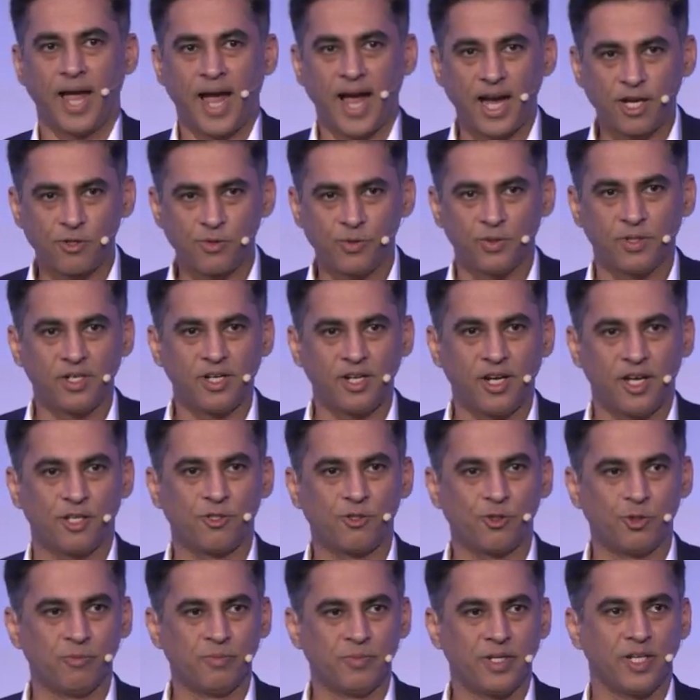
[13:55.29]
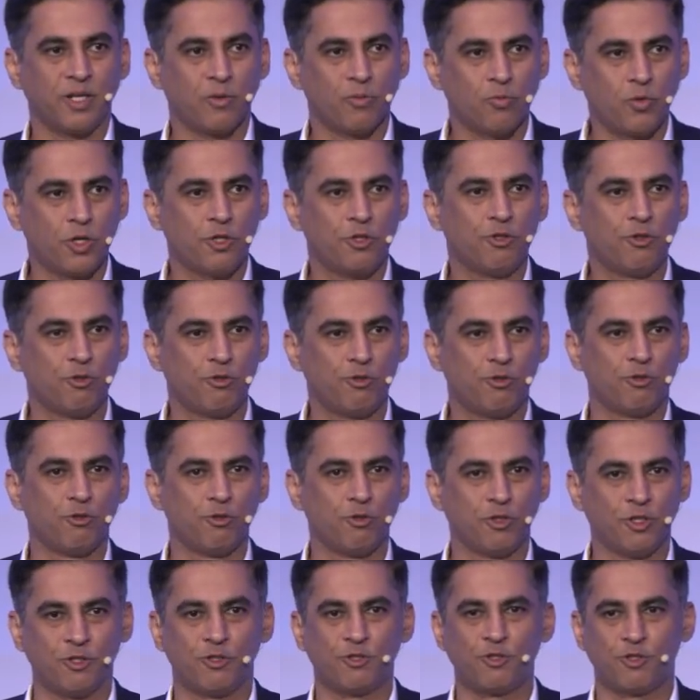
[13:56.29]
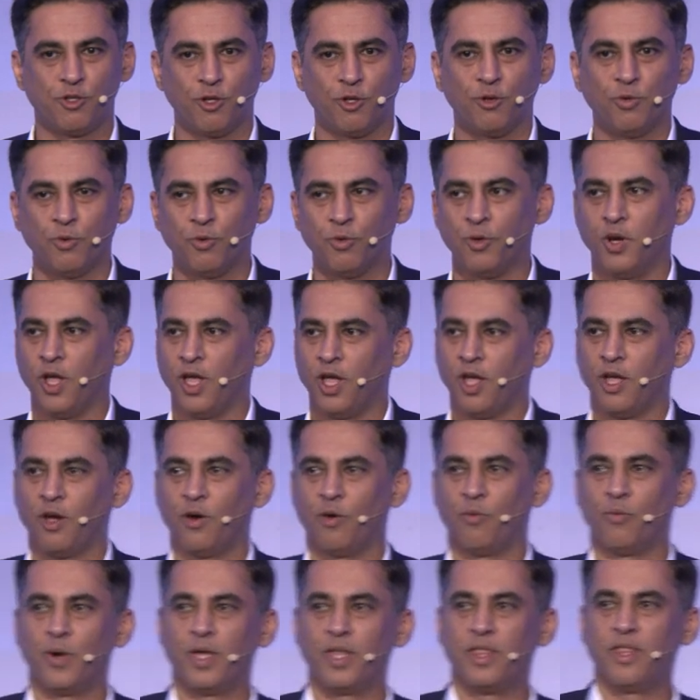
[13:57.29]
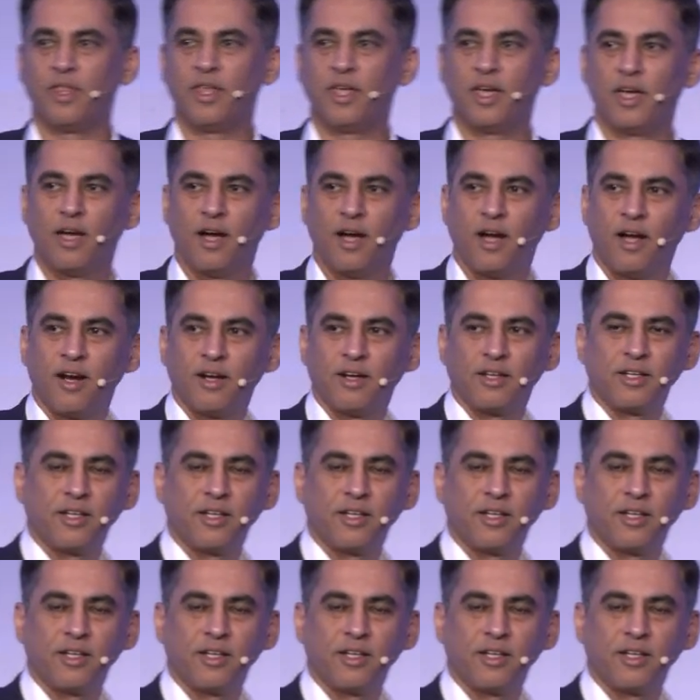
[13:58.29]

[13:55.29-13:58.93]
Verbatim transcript: actual classroom data. What do students do when they are